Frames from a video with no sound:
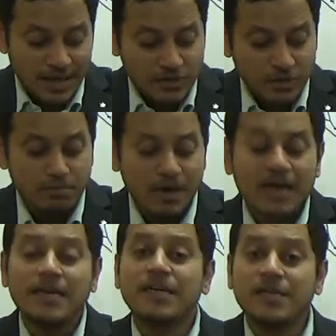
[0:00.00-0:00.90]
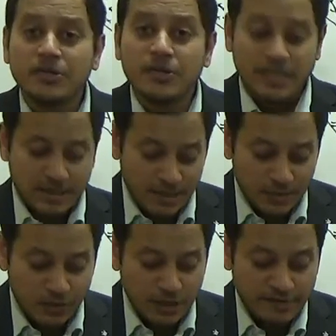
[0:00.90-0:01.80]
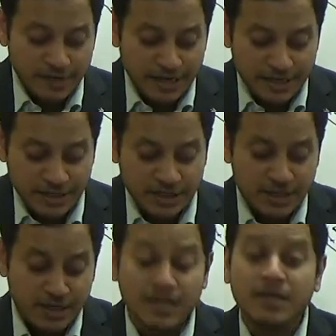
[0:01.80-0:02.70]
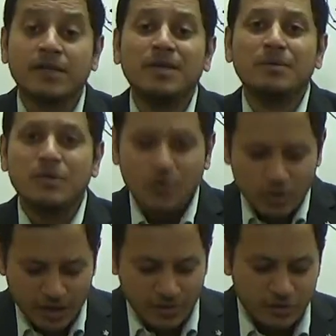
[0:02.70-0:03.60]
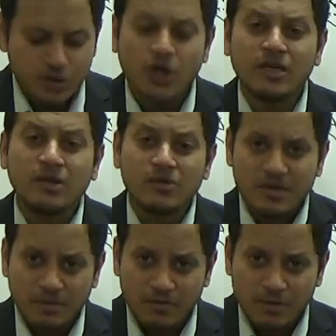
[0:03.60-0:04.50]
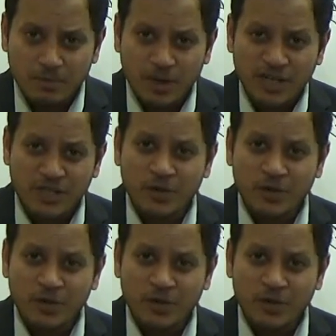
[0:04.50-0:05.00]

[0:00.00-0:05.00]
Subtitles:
So mark it in your atlas, whatever I teach it here. Note down, jot down some of the points.